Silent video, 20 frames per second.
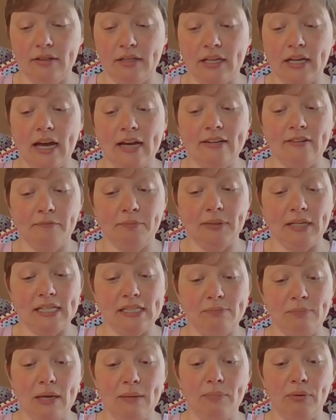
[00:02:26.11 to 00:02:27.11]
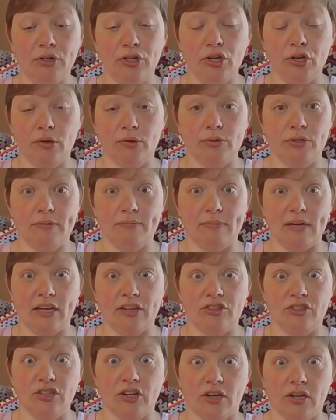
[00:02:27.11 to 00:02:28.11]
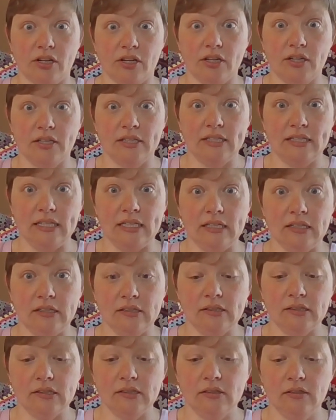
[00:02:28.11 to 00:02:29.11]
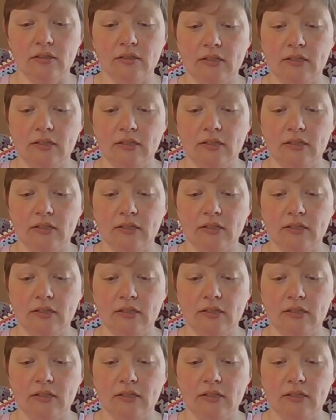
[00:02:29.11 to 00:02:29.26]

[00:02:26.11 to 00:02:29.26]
the kind of place people go to make dark deals.